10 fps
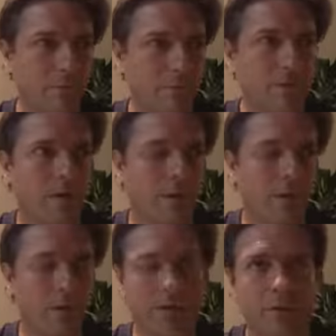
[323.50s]

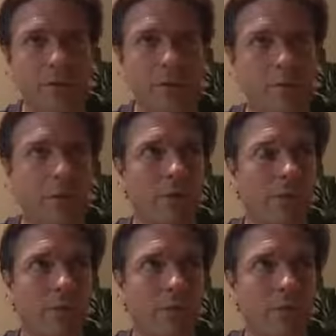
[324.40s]
here's something I've, I've,
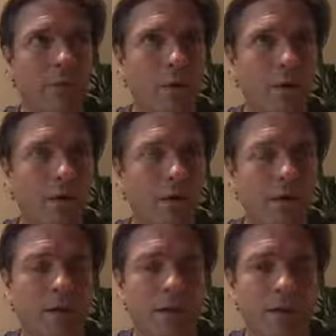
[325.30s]
I've been wanting,
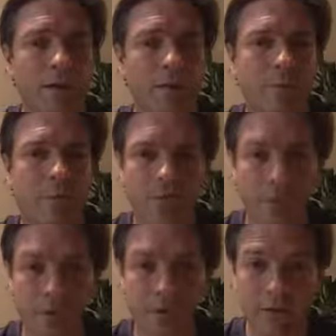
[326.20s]
but it's not
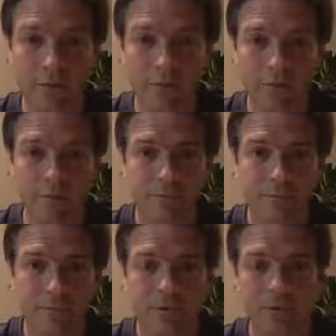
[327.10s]
good enough.
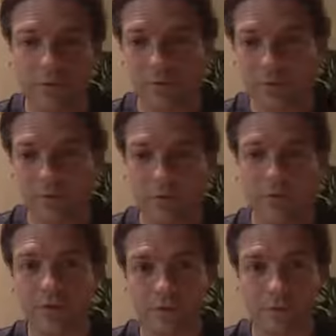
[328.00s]
So you look to the
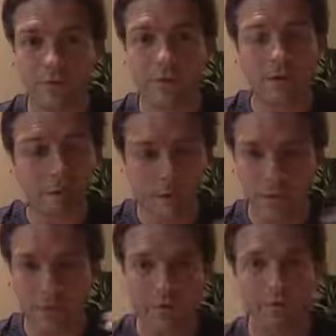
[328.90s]
future and you keep on
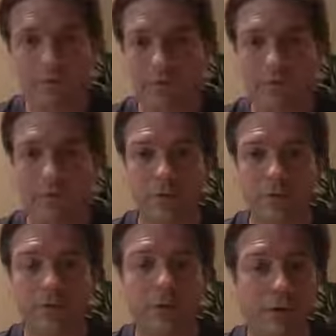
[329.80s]
looking to the
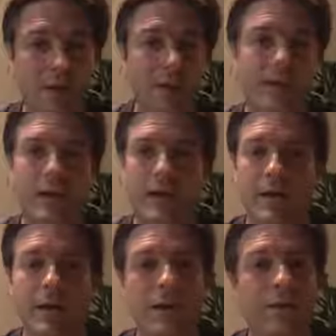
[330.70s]
future
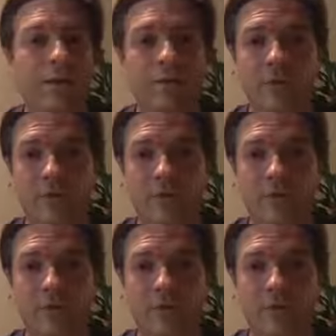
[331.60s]
and